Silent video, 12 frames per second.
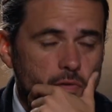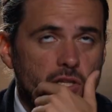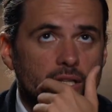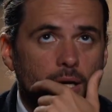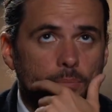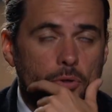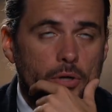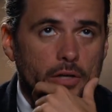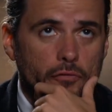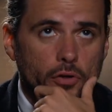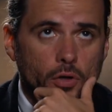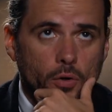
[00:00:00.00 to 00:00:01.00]
seen that brewing
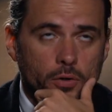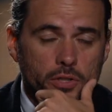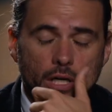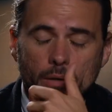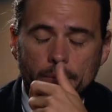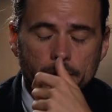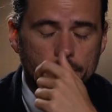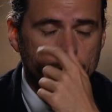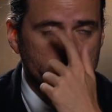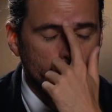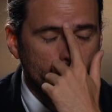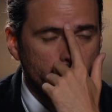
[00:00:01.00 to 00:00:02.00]
for a long time. And if you were